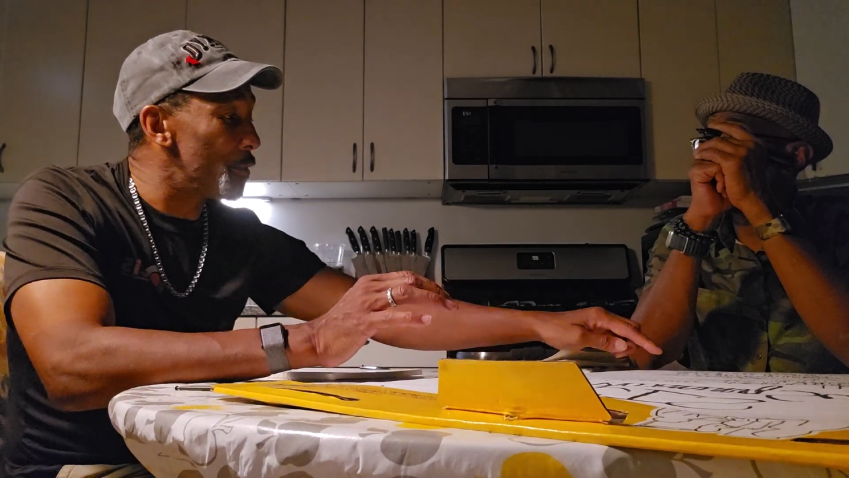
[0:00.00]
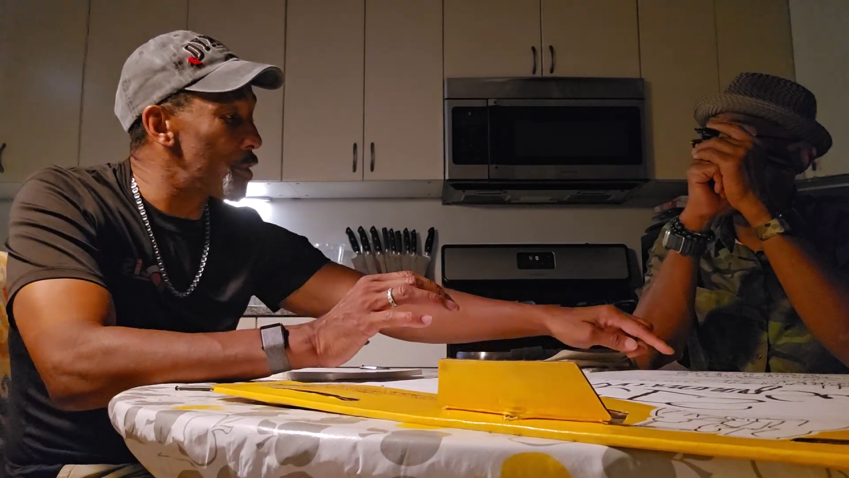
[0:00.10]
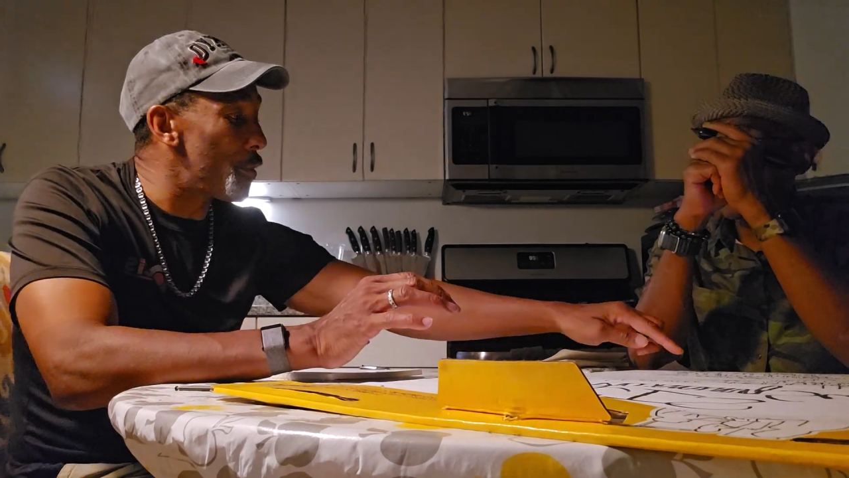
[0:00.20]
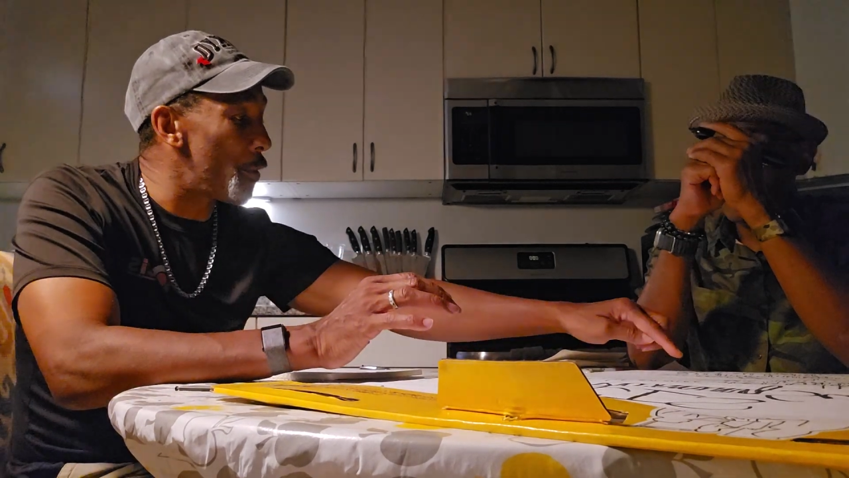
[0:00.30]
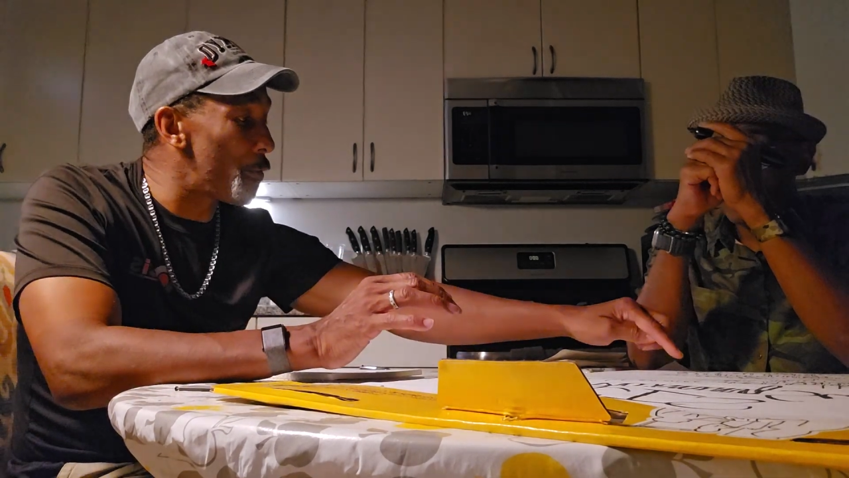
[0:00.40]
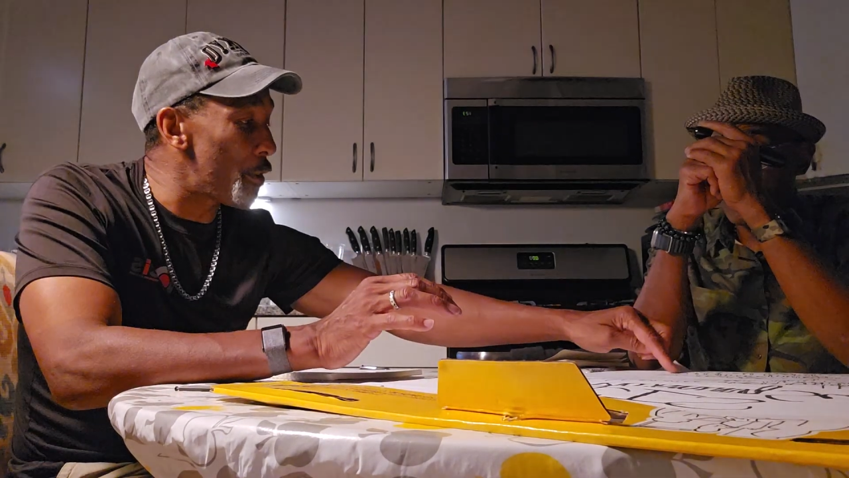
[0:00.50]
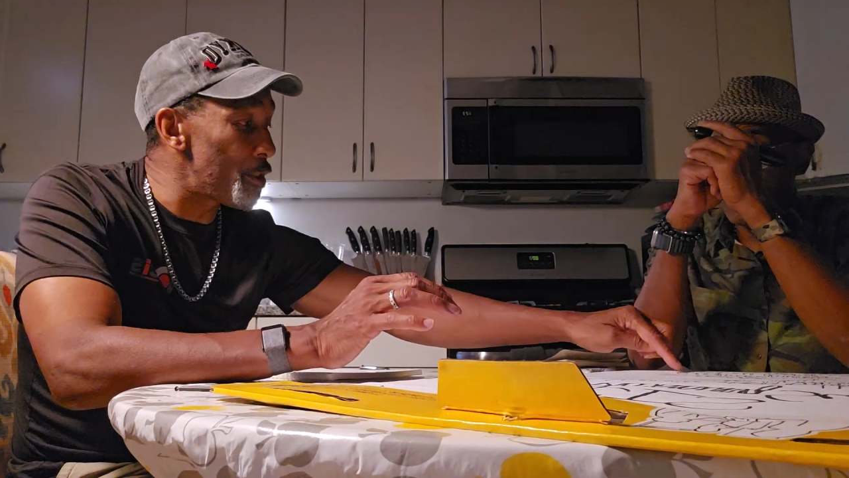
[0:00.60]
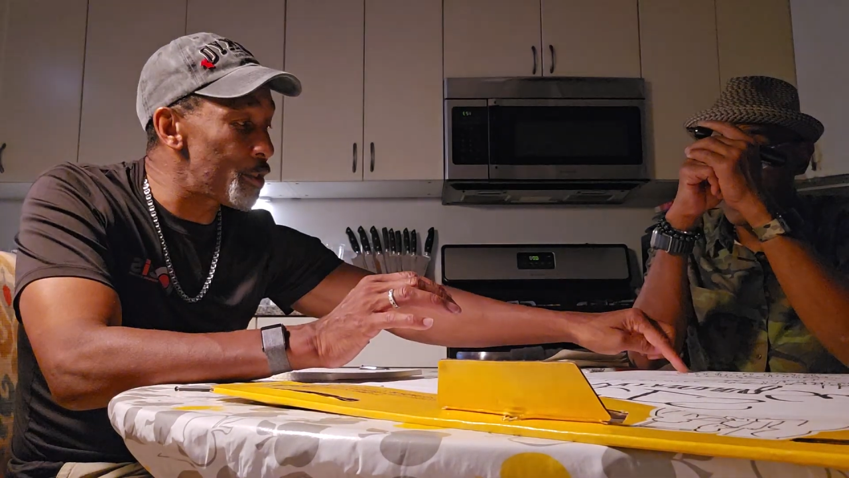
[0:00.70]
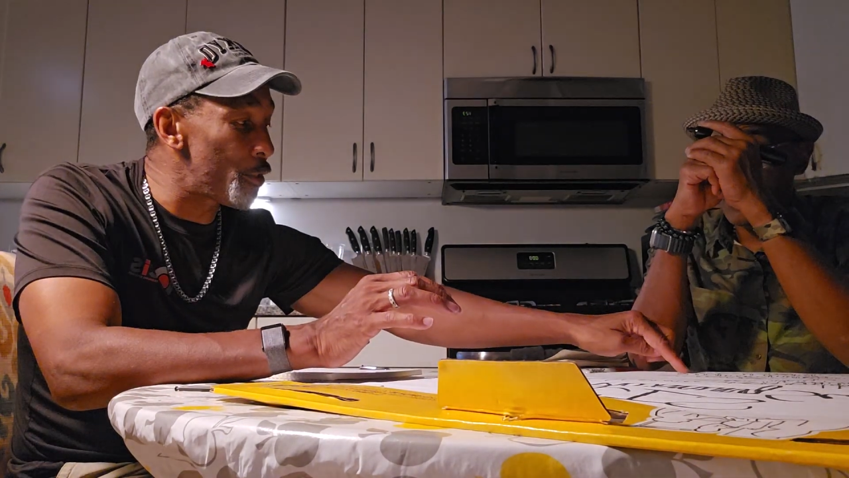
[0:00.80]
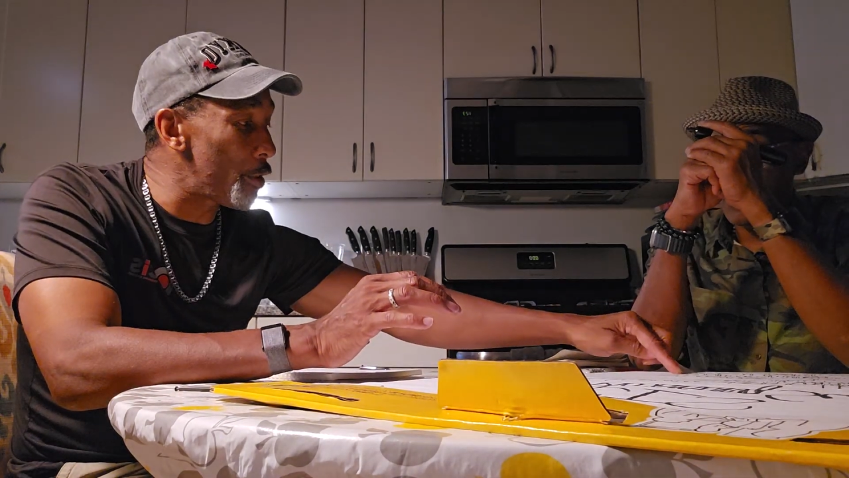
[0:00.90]
So the
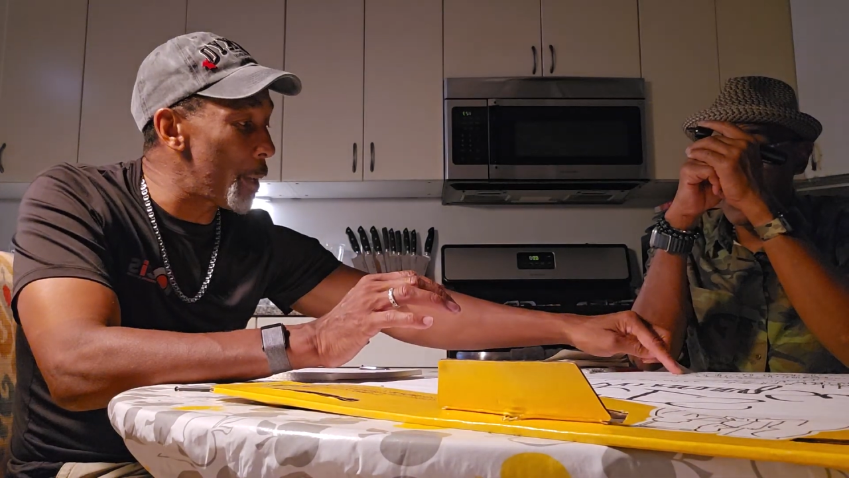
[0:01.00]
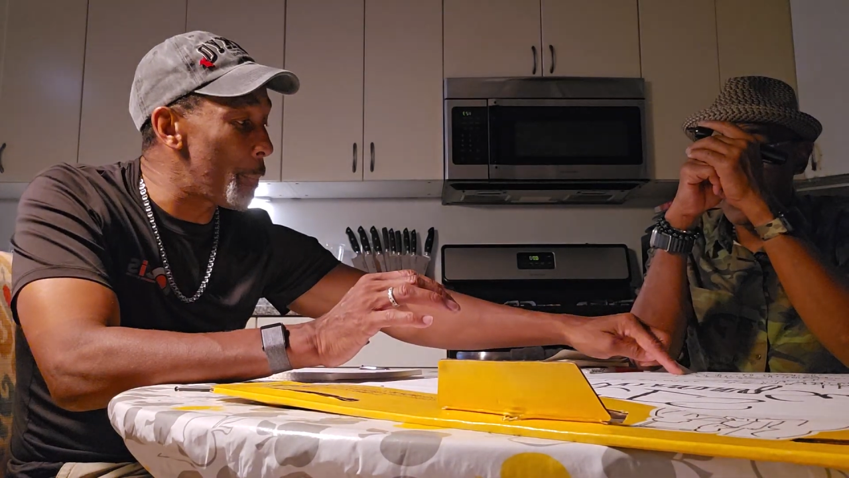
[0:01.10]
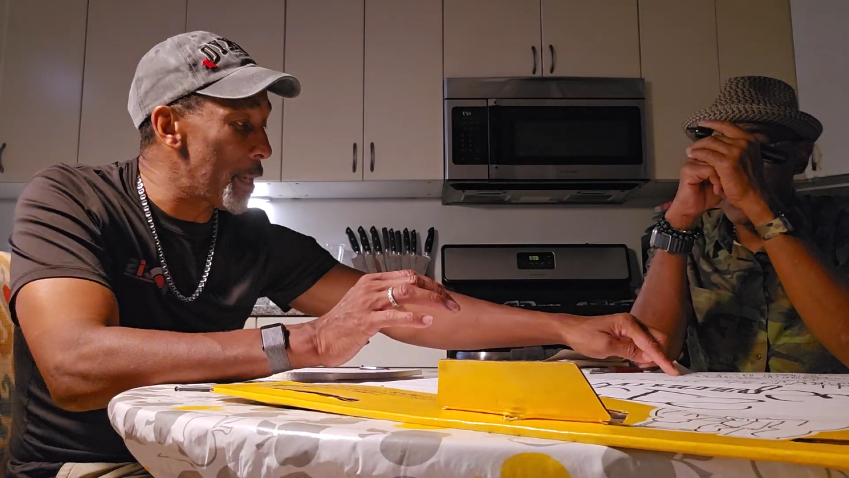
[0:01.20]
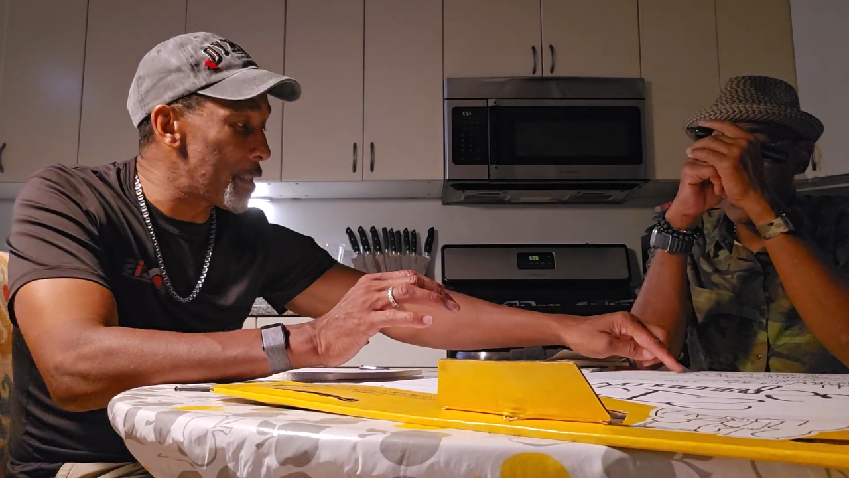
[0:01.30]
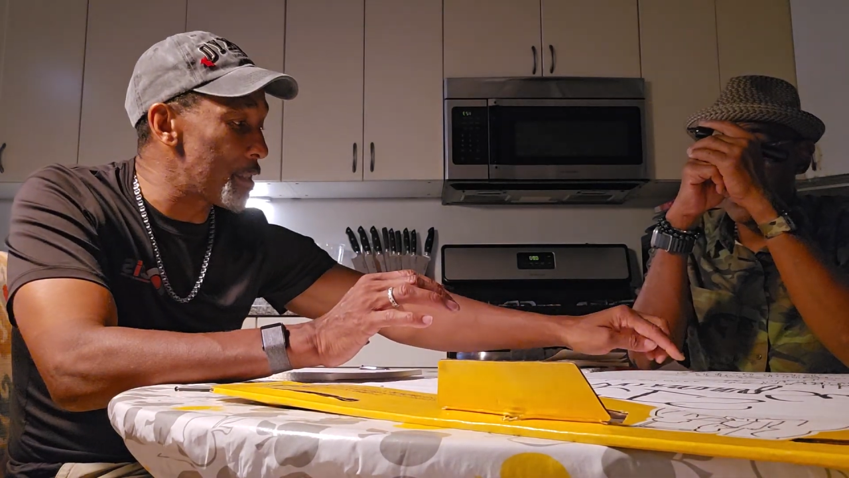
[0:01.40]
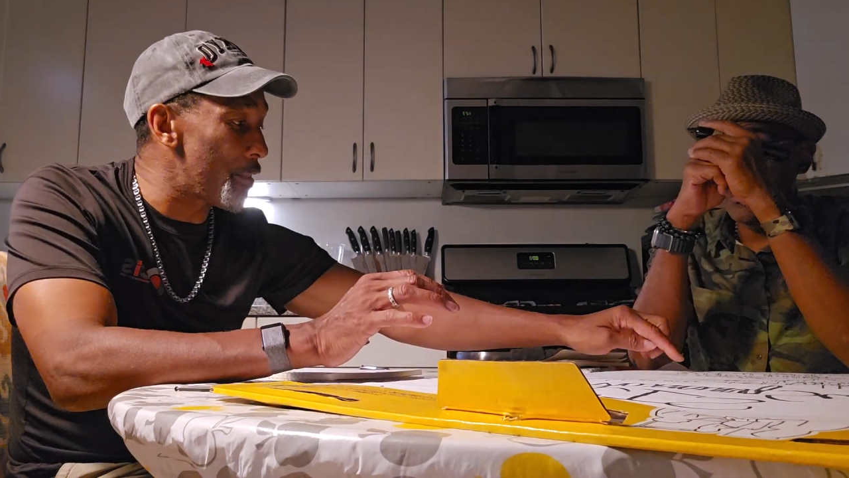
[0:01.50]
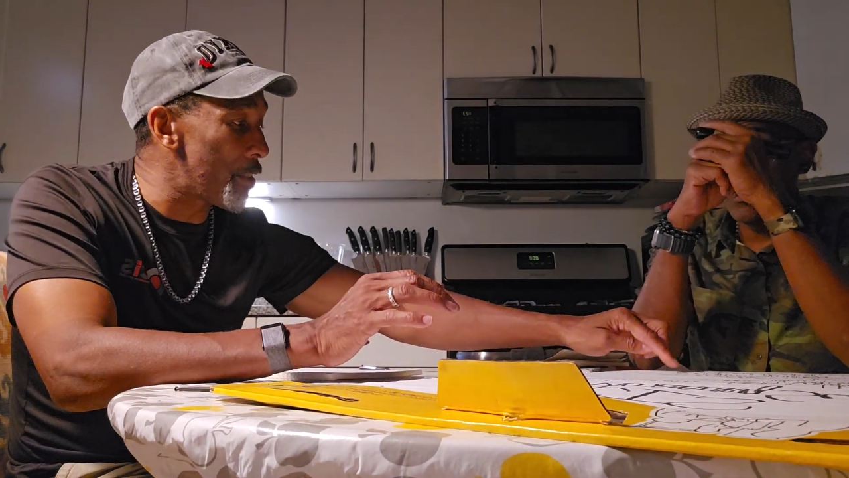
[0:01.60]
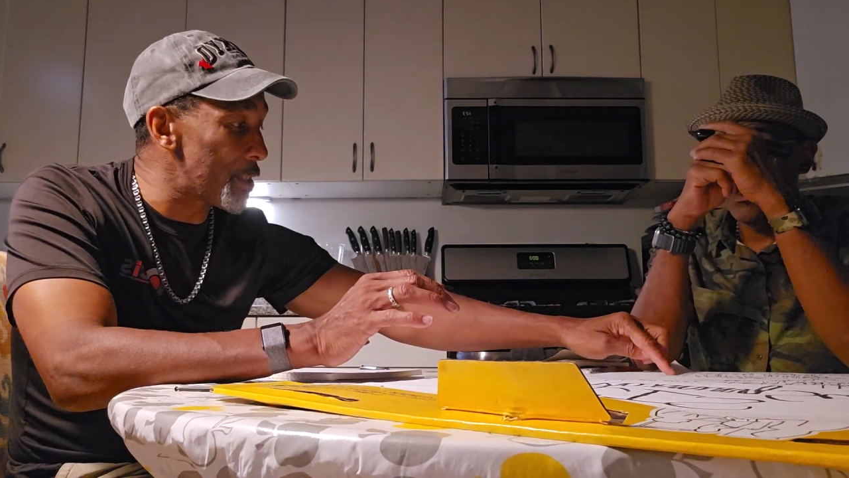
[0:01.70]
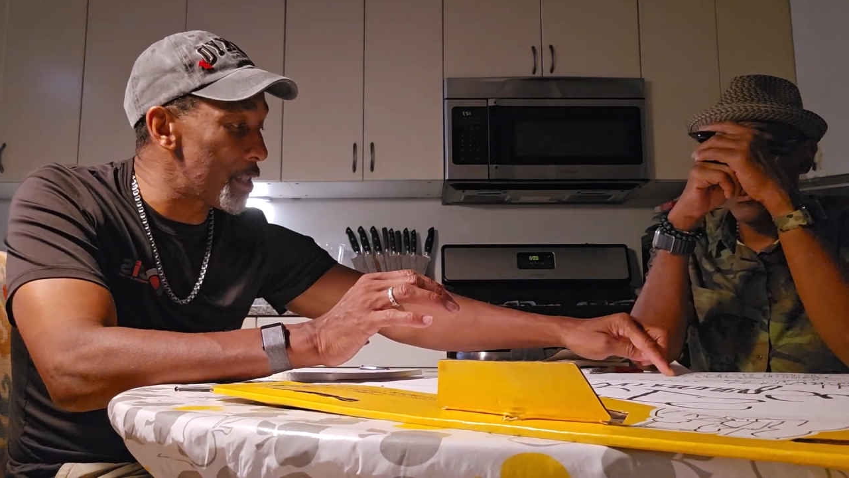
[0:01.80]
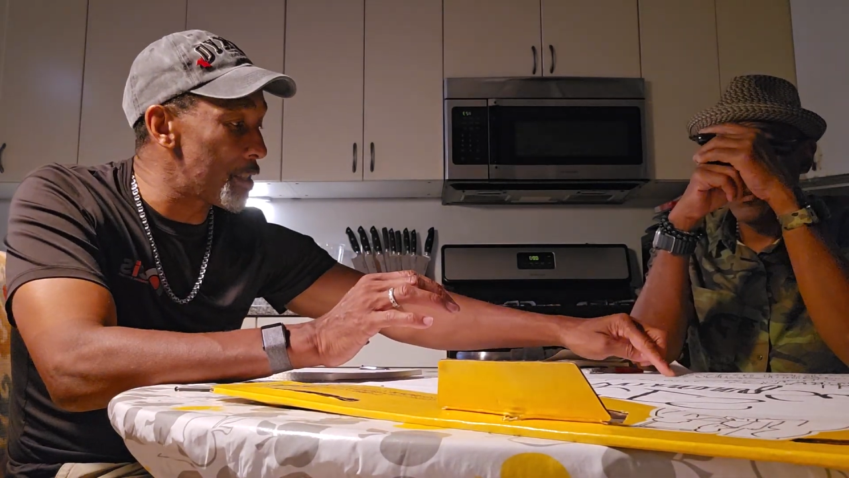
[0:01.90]
first 3 pieces of
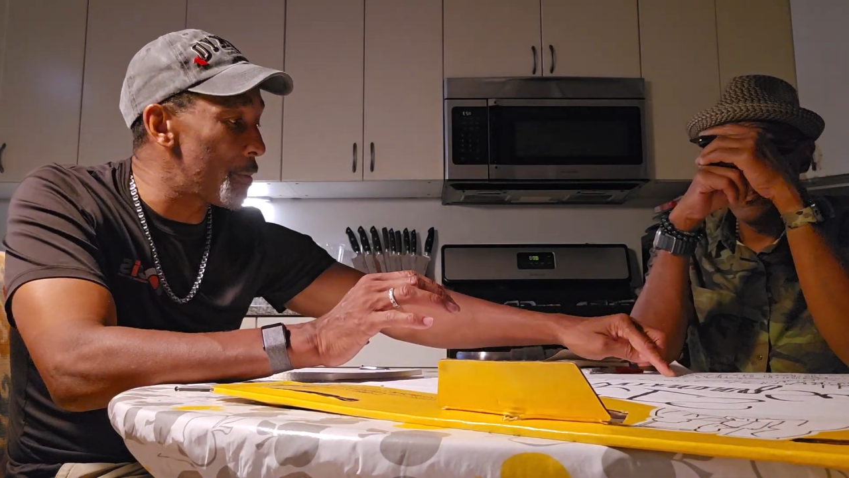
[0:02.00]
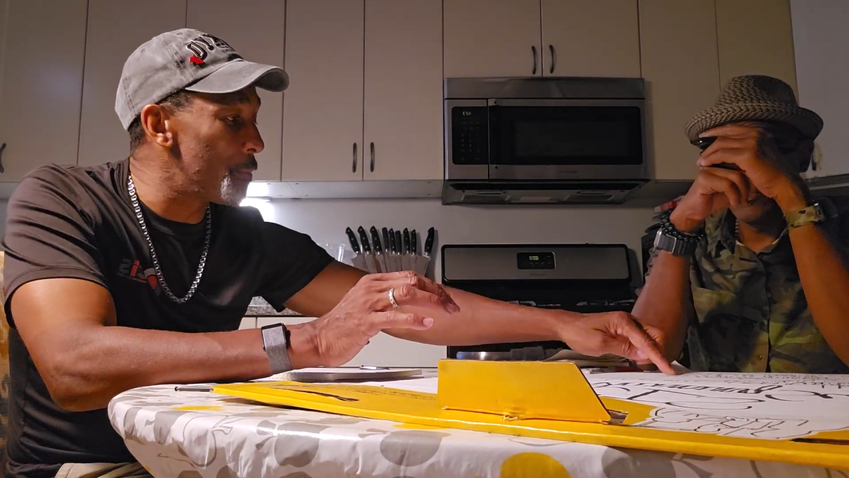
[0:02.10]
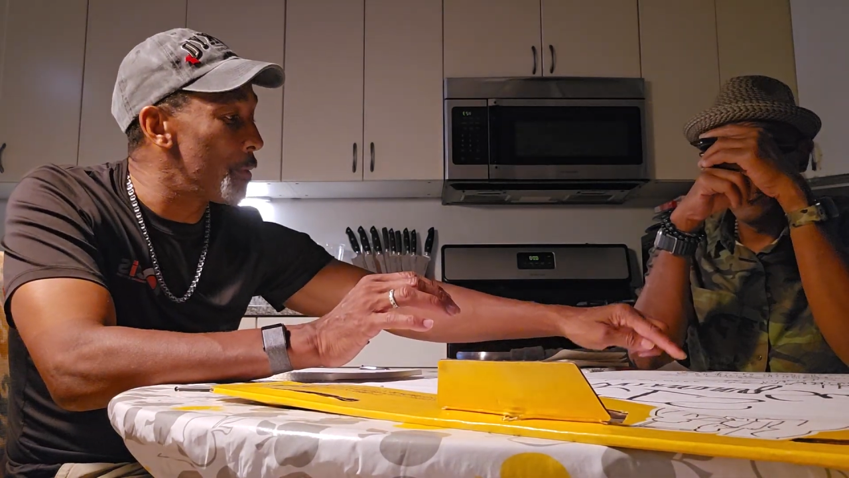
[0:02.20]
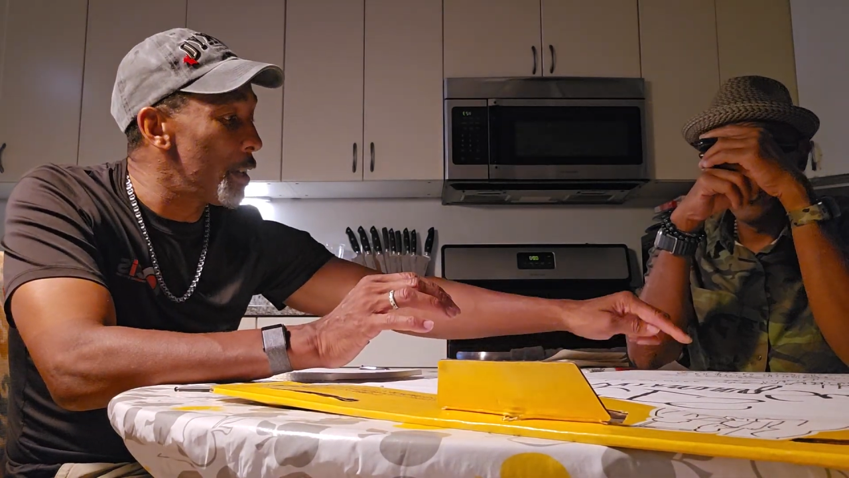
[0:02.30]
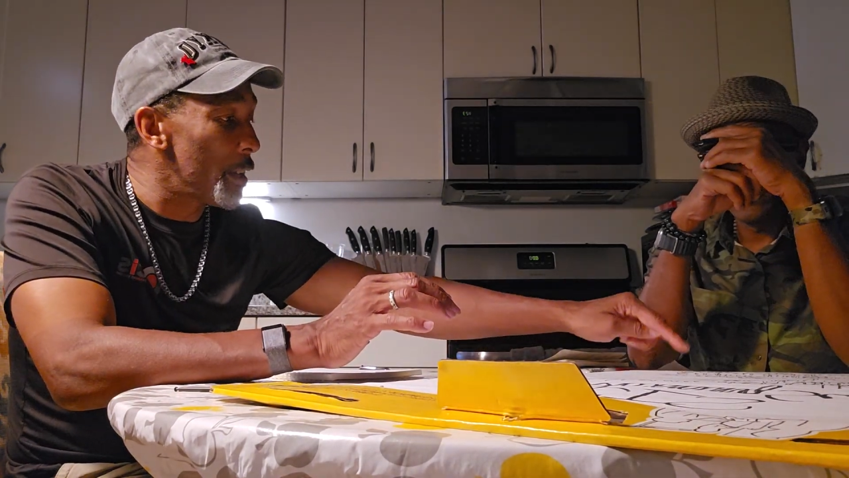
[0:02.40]
the system,